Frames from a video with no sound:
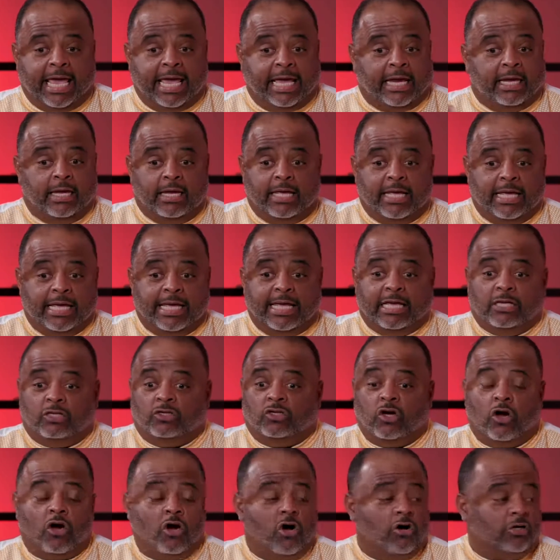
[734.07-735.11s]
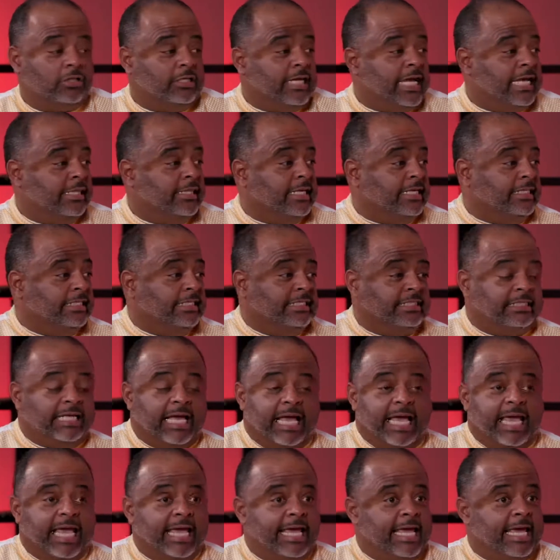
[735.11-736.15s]
And he talked, and they
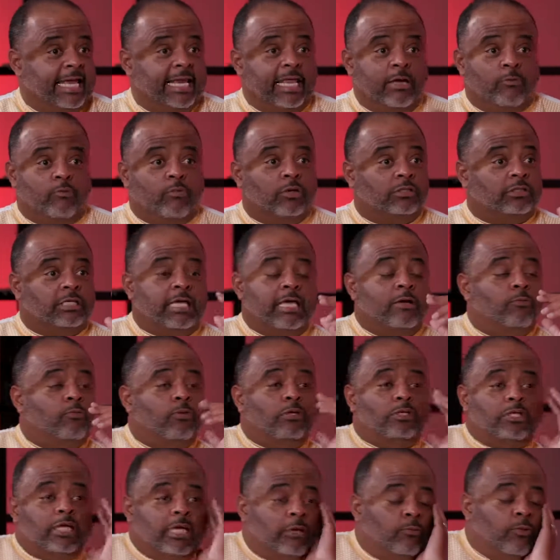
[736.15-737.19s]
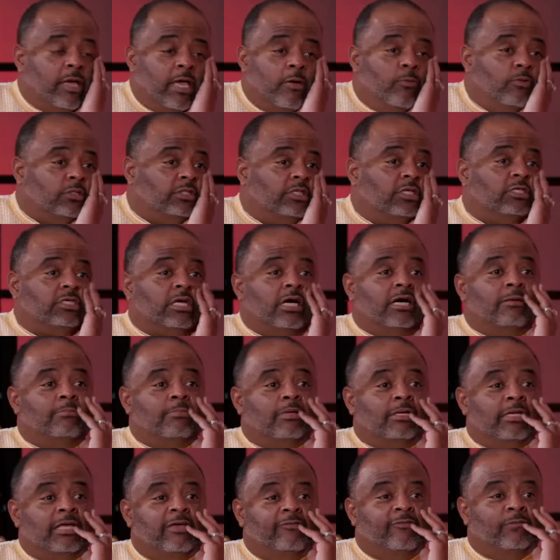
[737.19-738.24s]
sang, and it was just
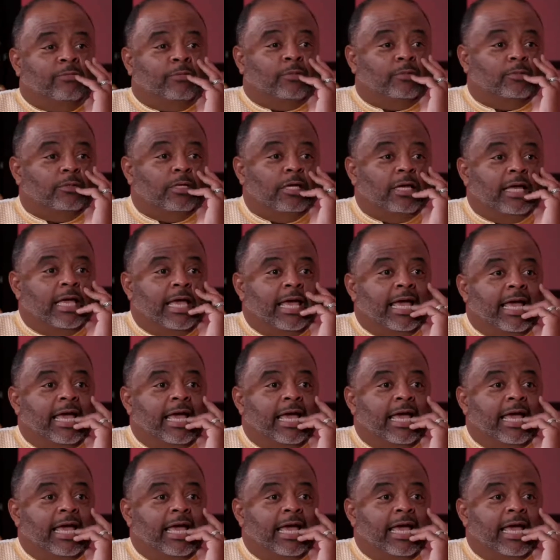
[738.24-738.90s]
unbelievable.